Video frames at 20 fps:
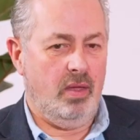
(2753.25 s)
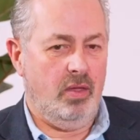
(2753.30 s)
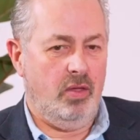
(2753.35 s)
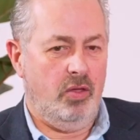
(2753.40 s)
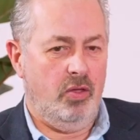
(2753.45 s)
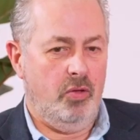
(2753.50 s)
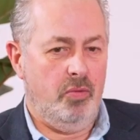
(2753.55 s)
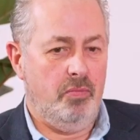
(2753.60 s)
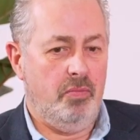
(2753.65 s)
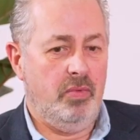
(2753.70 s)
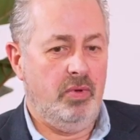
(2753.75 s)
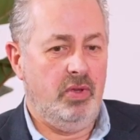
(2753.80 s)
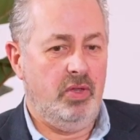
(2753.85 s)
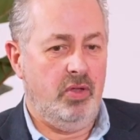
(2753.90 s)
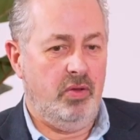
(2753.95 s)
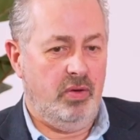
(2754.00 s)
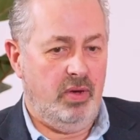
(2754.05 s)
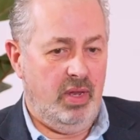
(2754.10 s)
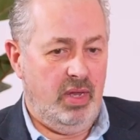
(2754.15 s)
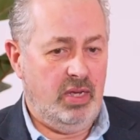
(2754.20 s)
you
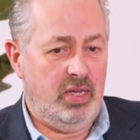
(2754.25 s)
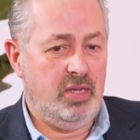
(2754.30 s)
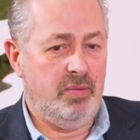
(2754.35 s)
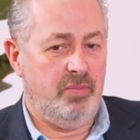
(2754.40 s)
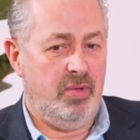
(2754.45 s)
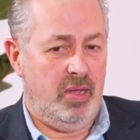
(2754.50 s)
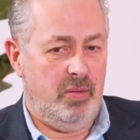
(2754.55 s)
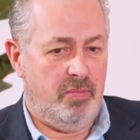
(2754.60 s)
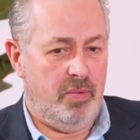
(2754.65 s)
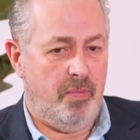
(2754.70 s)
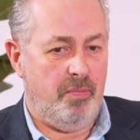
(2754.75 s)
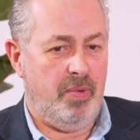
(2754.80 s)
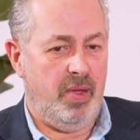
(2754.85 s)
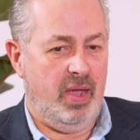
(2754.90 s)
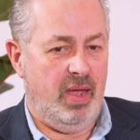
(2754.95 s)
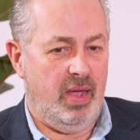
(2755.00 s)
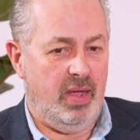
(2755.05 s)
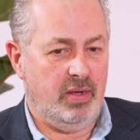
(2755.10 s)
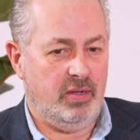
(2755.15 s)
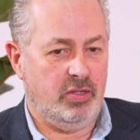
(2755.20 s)
need to be
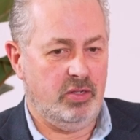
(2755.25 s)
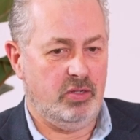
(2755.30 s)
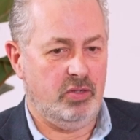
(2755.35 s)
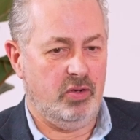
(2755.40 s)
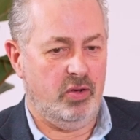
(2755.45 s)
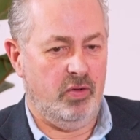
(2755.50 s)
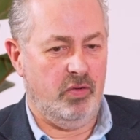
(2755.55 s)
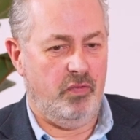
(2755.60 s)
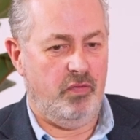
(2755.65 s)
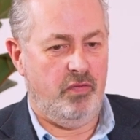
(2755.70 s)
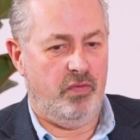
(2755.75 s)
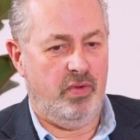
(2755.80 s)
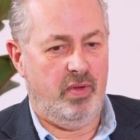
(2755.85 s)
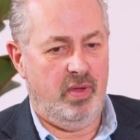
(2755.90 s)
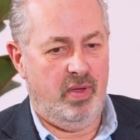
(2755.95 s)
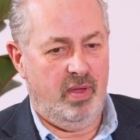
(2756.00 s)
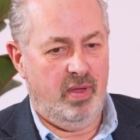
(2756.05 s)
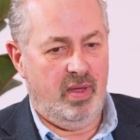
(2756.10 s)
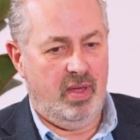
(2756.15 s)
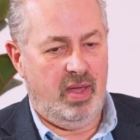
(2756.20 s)
prepared to sort of,
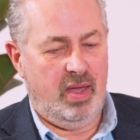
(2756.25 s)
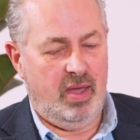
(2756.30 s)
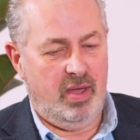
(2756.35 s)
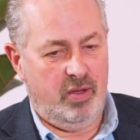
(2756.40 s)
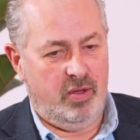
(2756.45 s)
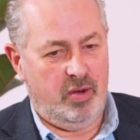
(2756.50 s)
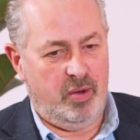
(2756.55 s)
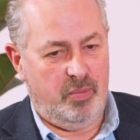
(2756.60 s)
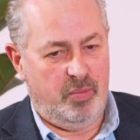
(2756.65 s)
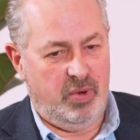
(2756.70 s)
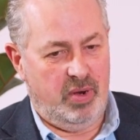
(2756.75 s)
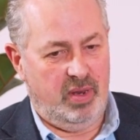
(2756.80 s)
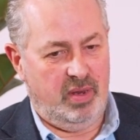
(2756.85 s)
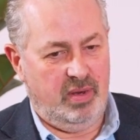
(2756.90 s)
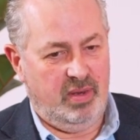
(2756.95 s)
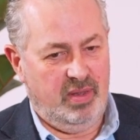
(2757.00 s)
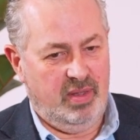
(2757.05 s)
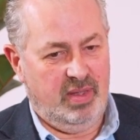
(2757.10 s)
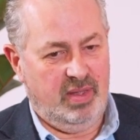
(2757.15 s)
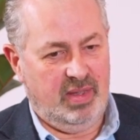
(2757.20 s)
how can I put it,
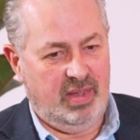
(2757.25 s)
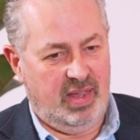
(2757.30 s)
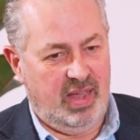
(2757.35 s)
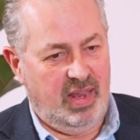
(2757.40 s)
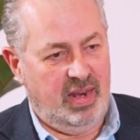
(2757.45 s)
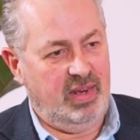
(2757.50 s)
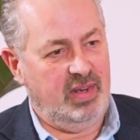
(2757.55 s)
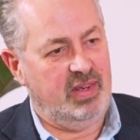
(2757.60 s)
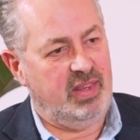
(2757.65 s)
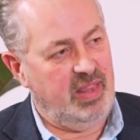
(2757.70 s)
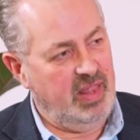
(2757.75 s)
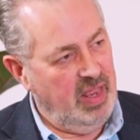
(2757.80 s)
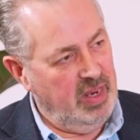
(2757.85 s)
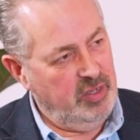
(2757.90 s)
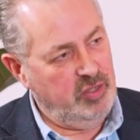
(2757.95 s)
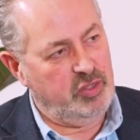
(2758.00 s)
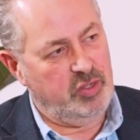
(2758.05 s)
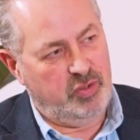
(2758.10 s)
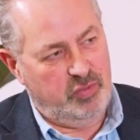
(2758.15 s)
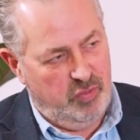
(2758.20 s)
get into the
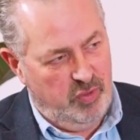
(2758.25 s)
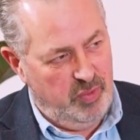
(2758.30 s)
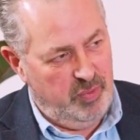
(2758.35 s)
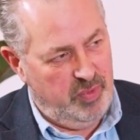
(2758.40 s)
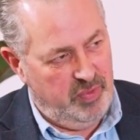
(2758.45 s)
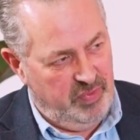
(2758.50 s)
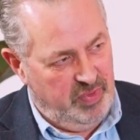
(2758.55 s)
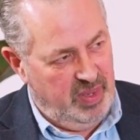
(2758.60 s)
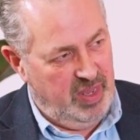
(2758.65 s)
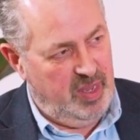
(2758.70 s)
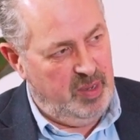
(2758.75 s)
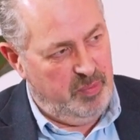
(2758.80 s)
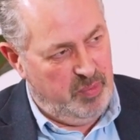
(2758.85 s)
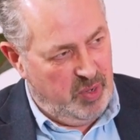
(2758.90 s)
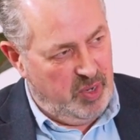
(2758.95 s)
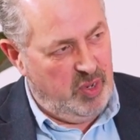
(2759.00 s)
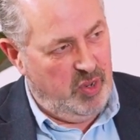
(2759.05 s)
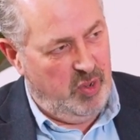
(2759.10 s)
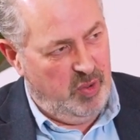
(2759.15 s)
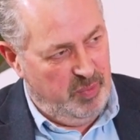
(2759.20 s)
engine room of the
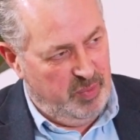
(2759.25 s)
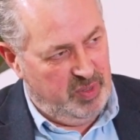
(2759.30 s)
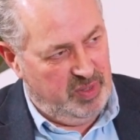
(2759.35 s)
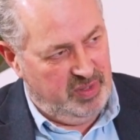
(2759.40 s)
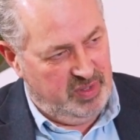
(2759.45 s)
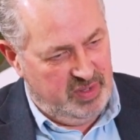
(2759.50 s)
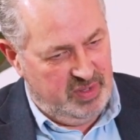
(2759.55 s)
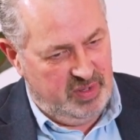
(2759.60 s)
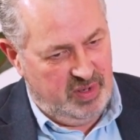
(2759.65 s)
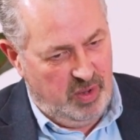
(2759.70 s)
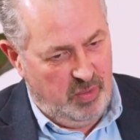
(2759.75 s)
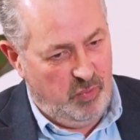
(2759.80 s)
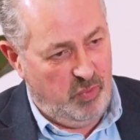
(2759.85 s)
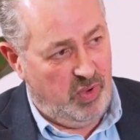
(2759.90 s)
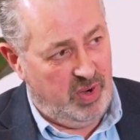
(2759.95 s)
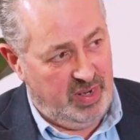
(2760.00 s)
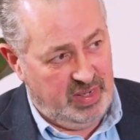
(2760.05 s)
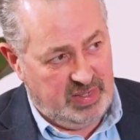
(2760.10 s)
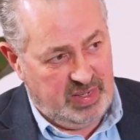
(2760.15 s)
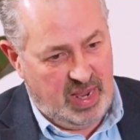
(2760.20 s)
e-procurement and
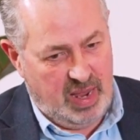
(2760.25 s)
what is